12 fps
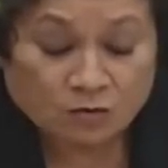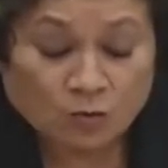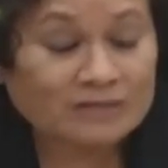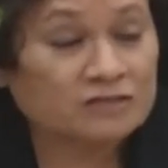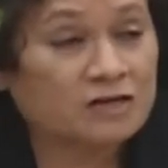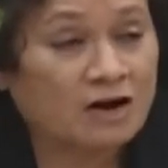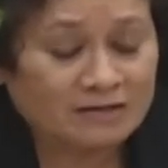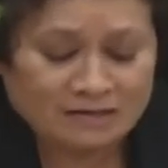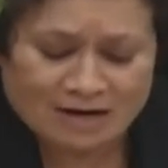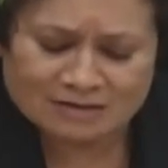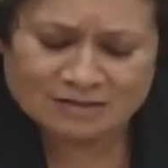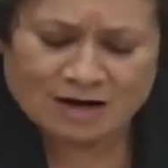What started
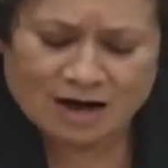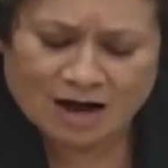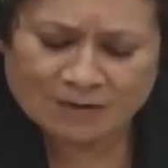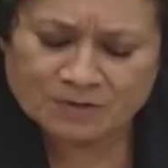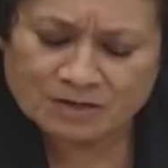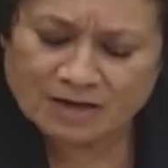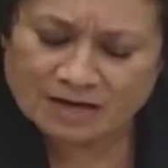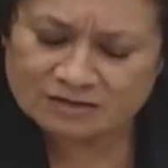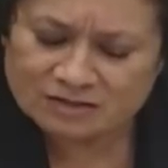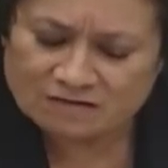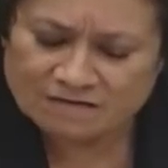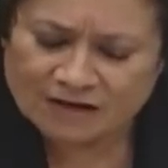as a hobby has
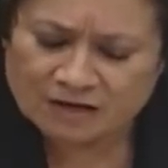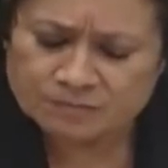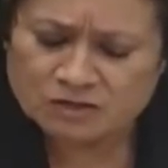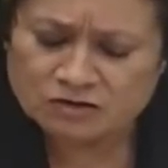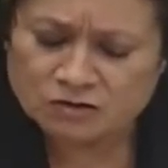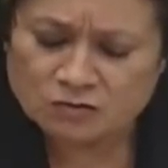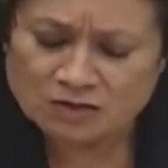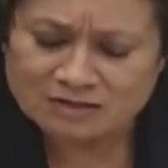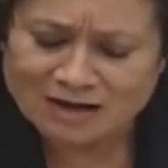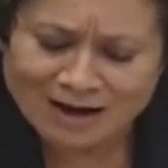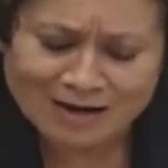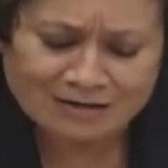developed into a
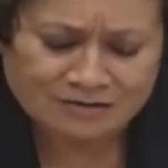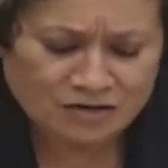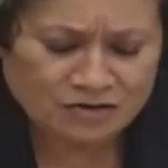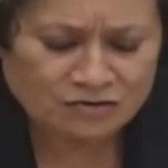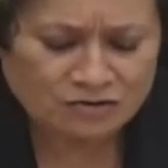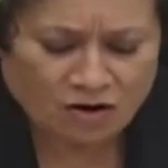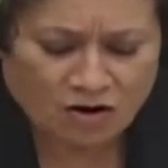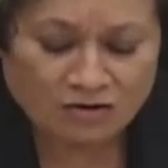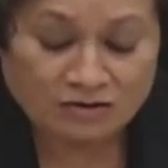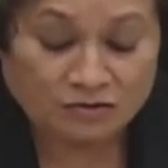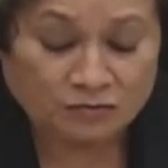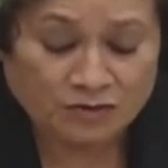nine year
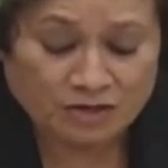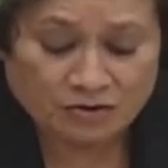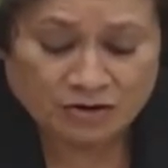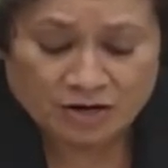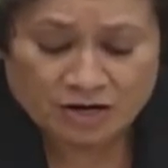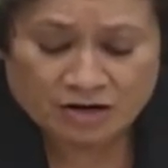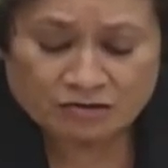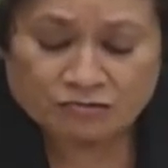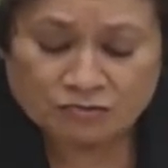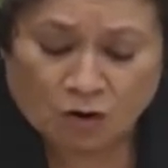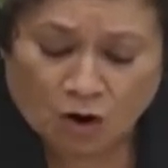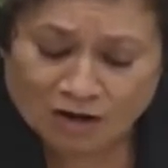long career
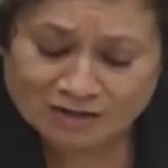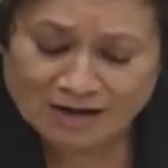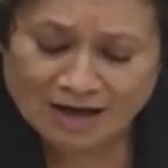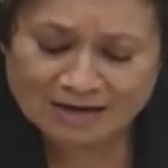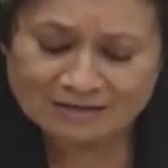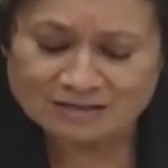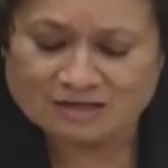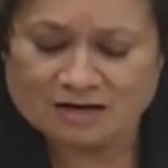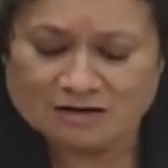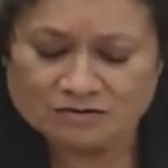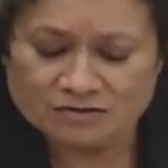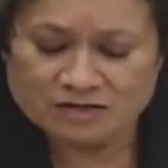through online
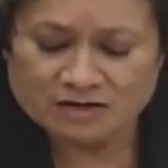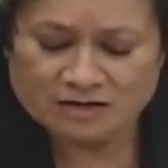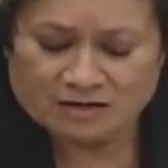sales.